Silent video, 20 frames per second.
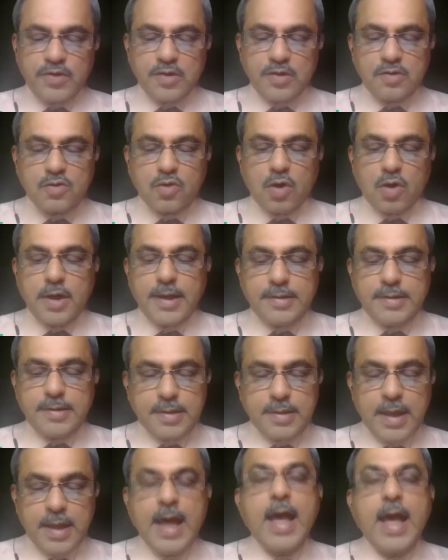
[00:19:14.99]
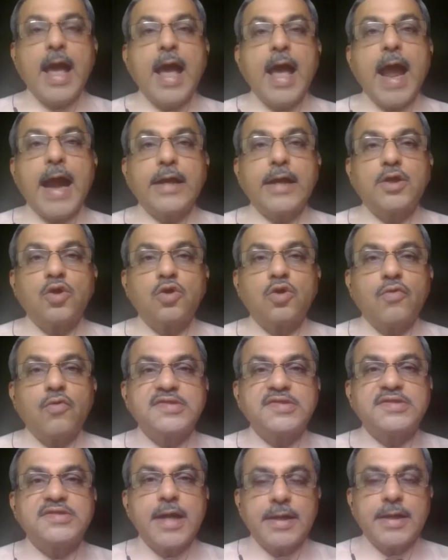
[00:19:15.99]
which is called as
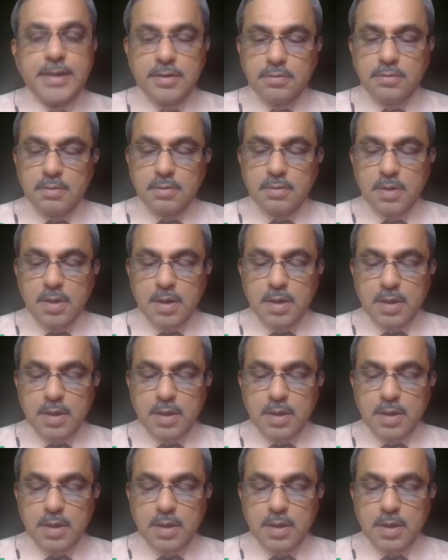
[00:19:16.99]
atorvastatin